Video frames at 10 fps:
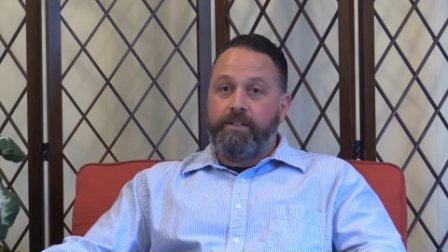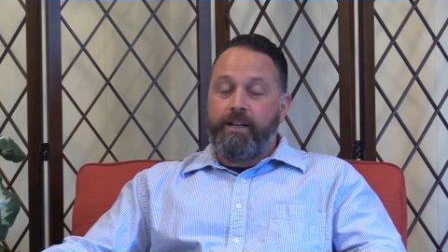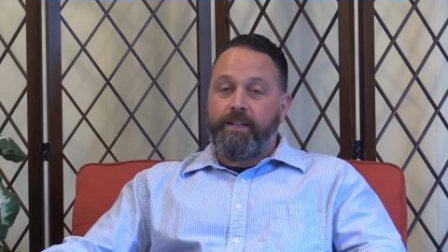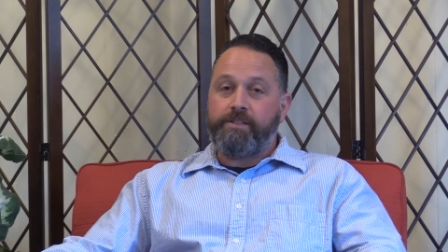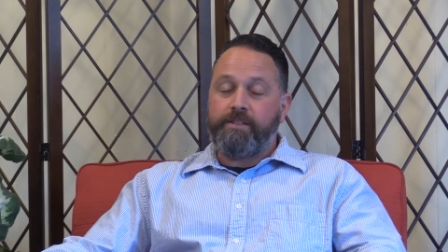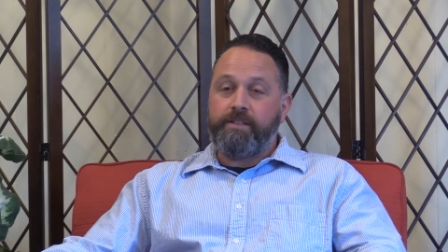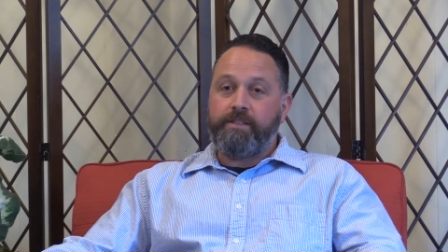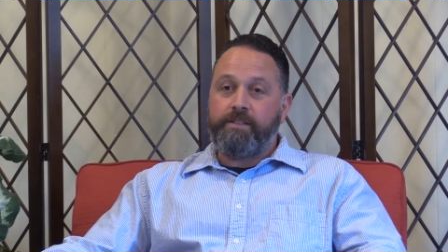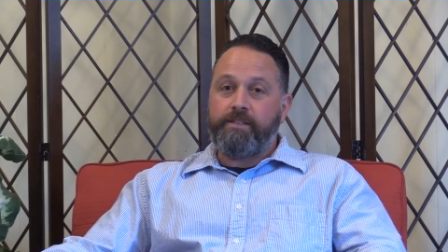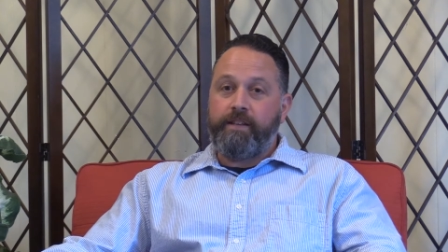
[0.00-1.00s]

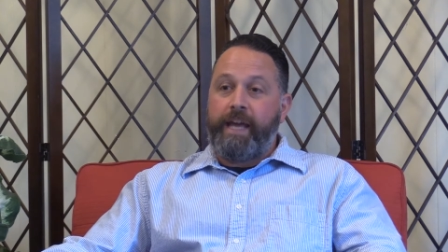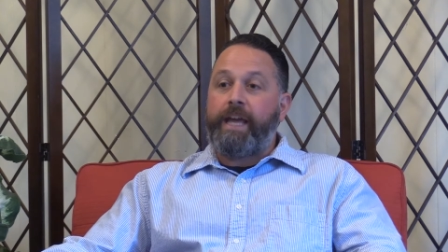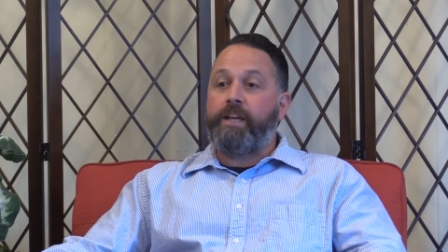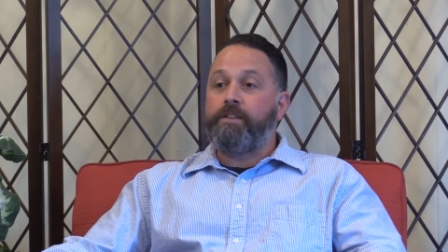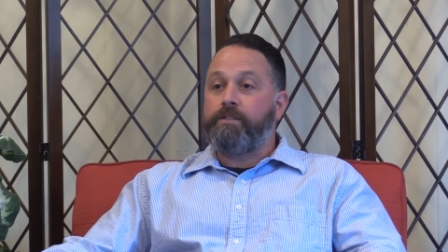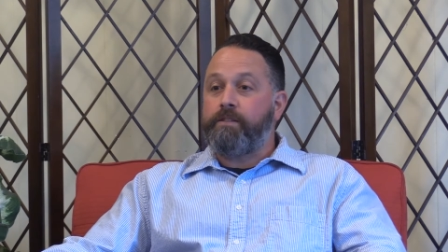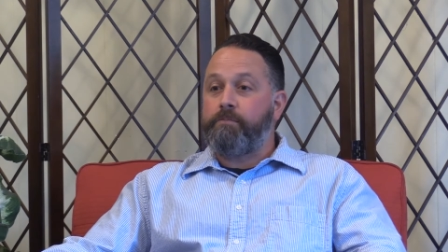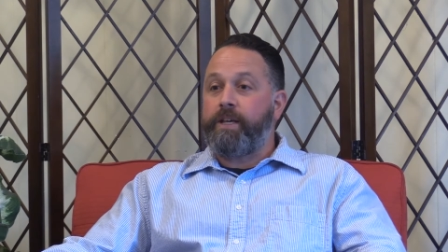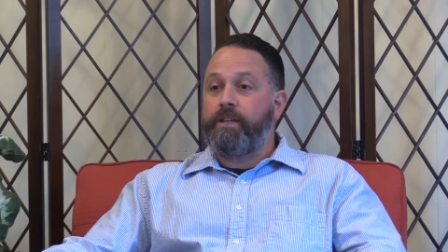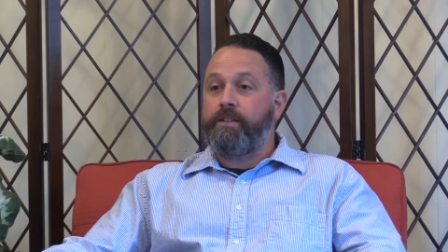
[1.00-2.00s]
actually, is
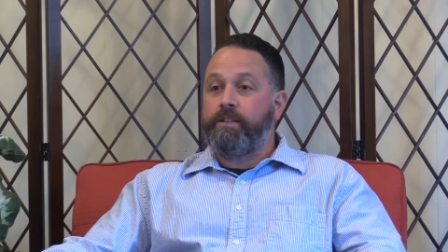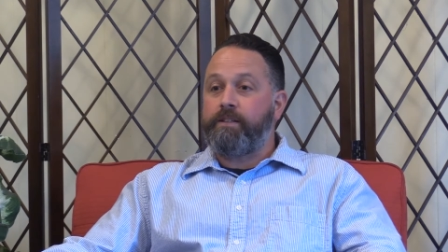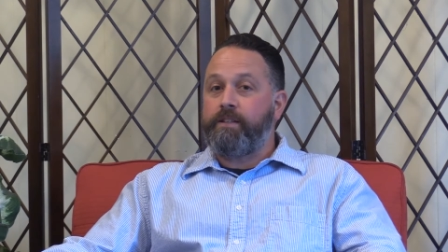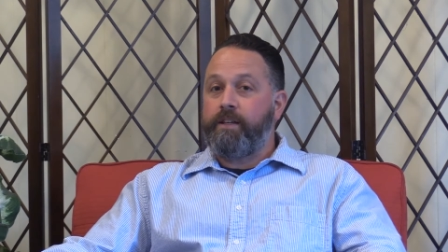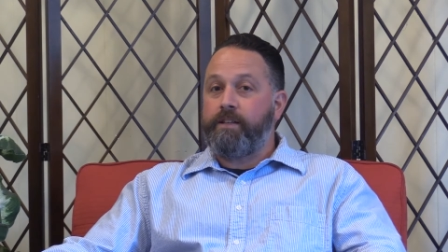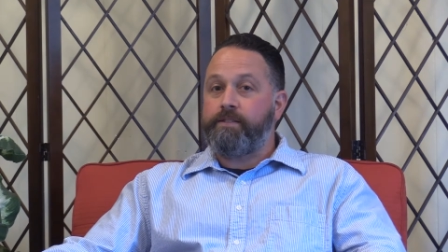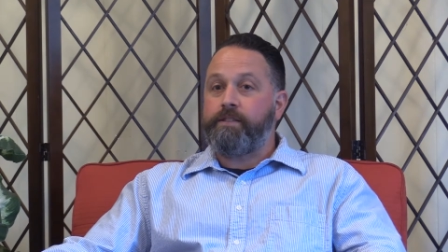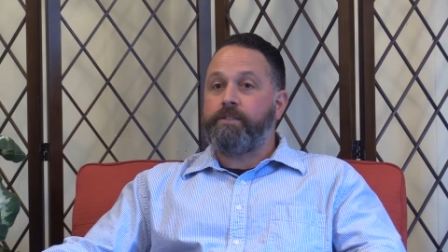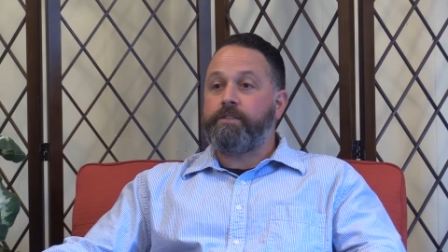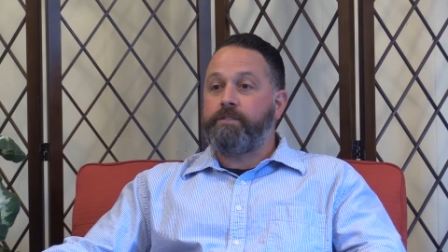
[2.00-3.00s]
Amanda the
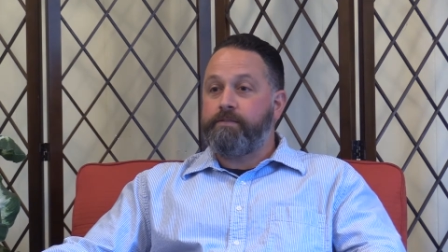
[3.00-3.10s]
Anteater.